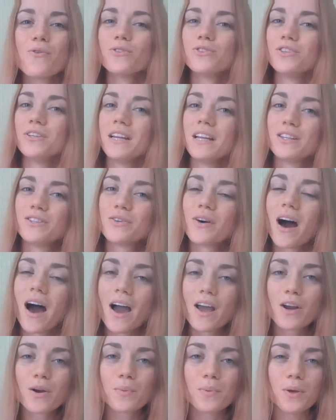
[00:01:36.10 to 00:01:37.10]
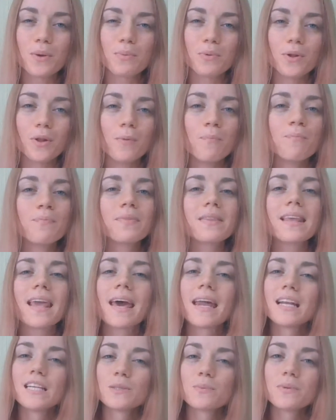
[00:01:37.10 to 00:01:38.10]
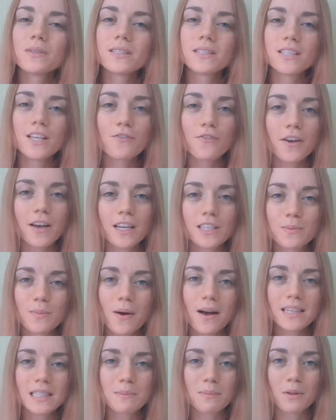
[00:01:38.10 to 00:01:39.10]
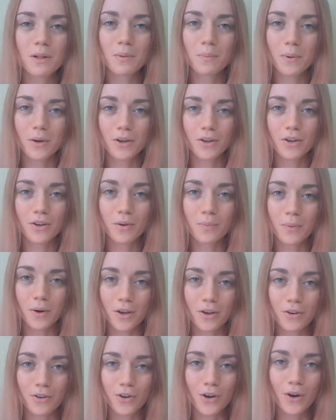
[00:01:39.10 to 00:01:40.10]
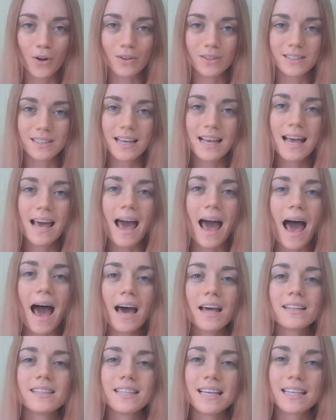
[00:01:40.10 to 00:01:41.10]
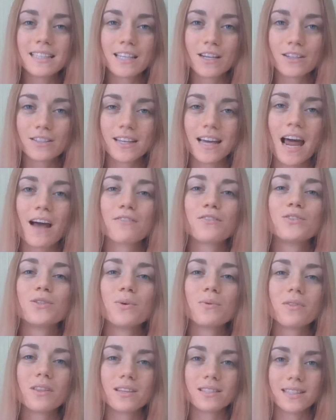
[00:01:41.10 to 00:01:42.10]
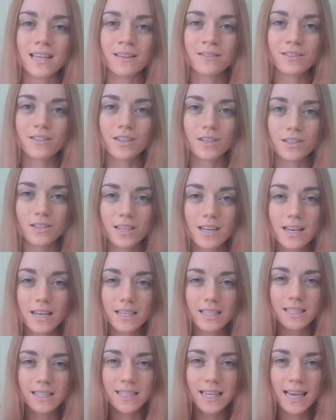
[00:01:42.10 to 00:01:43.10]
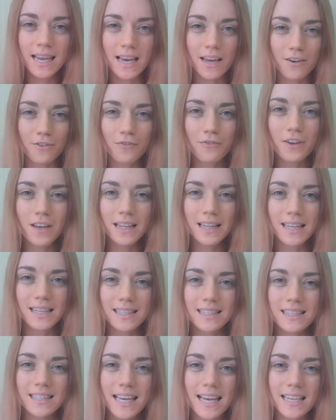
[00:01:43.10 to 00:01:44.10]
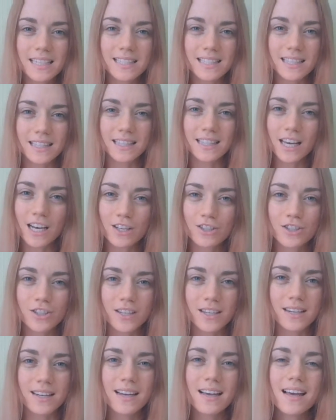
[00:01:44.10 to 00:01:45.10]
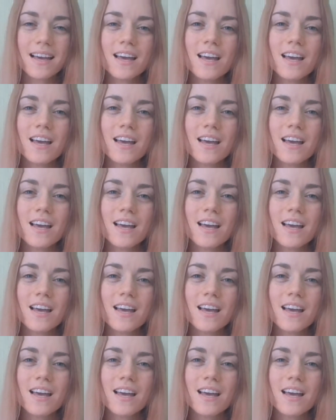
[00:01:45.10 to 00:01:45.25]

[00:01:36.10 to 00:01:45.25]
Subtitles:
Do you need to hire people? Get as specific as possible about your goals. Add details that have to do with the senses. See it, feel it, taste it, touch it,